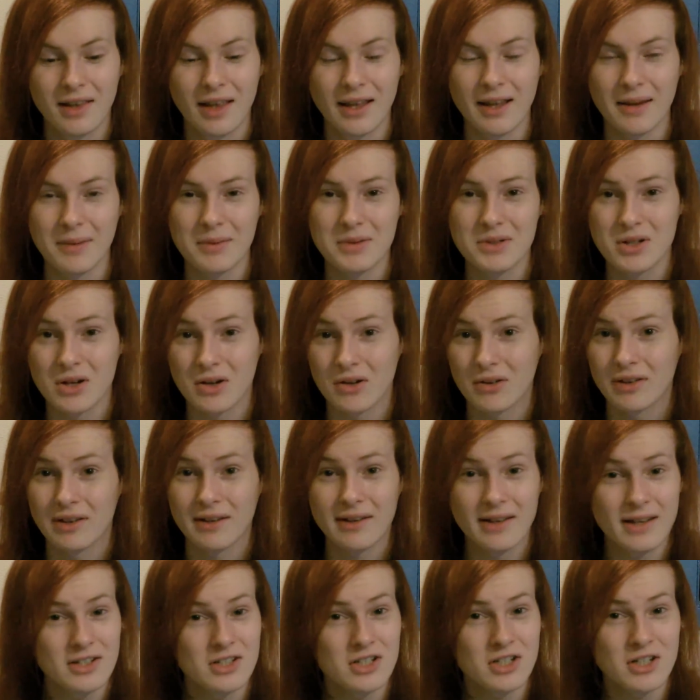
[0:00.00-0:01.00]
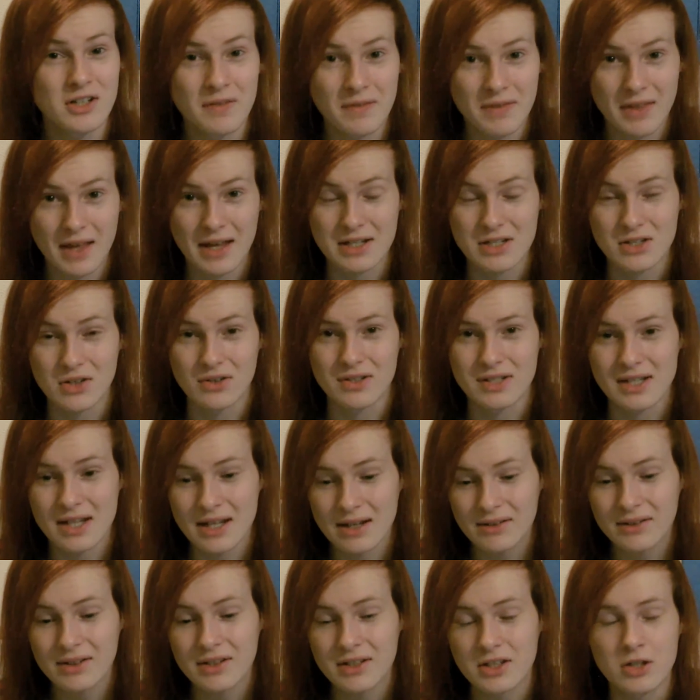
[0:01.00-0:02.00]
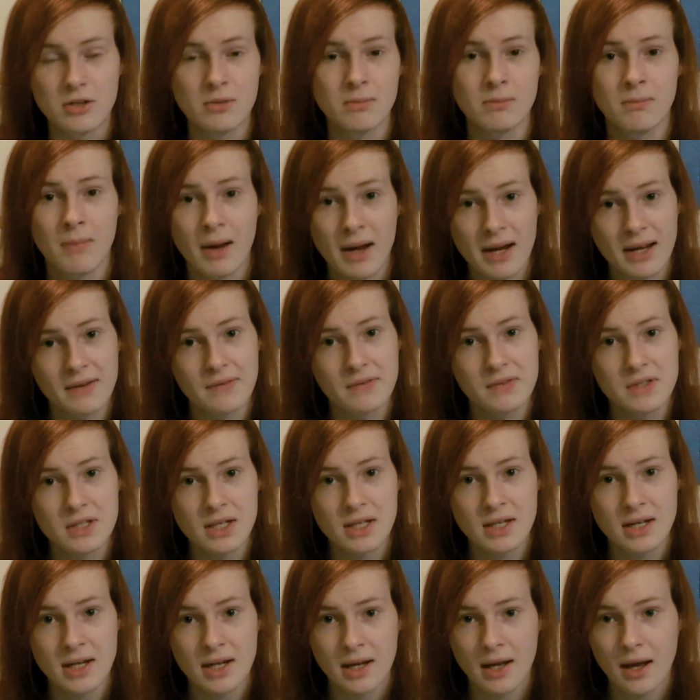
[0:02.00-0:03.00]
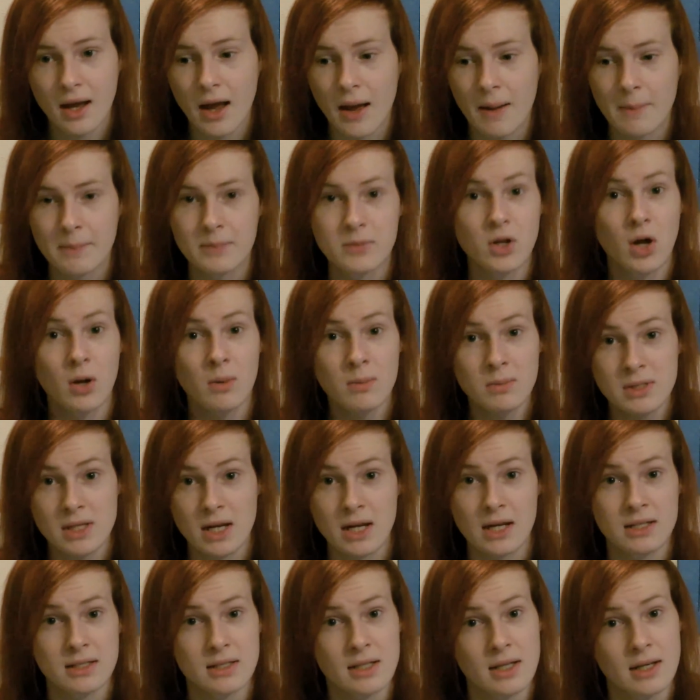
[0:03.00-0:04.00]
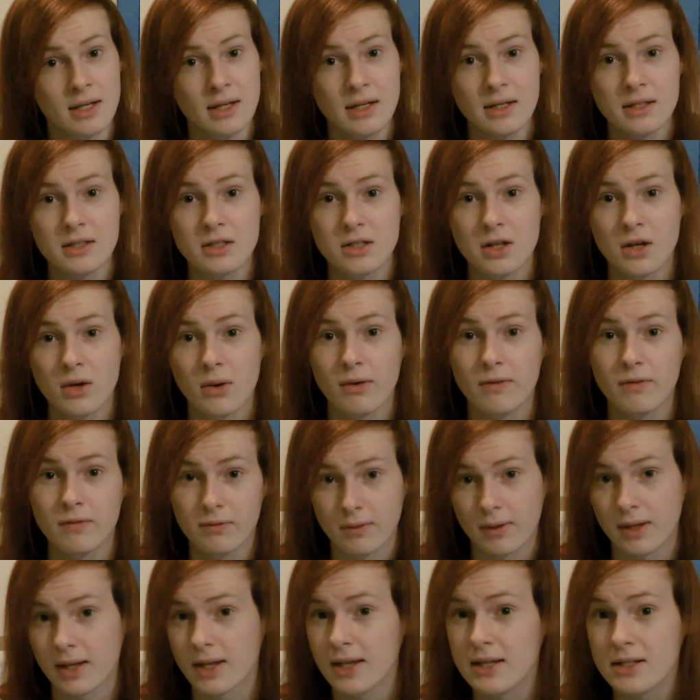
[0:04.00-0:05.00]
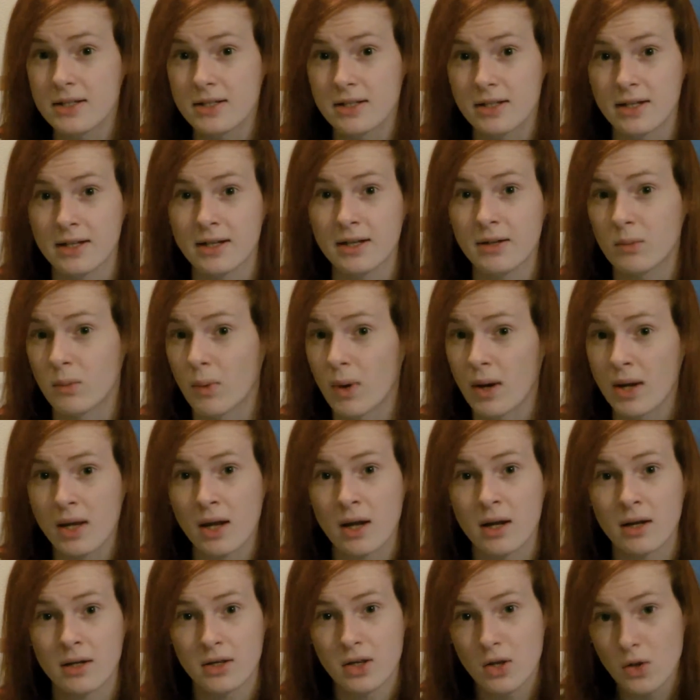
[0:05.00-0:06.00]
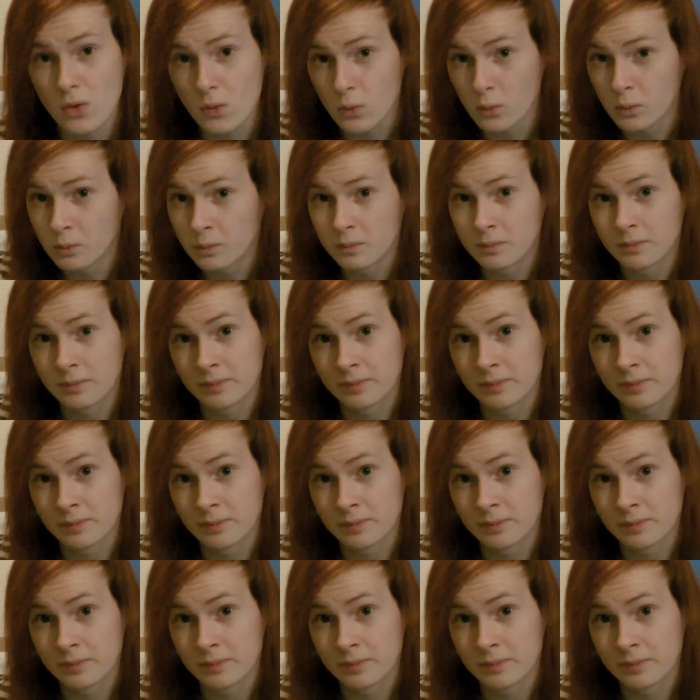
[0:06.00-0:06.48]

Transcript: Like, it was called The Legend of That's Not Zelda. You might have seen it. Um, Tom Scott's seen it, so if he's seen it, why can't you?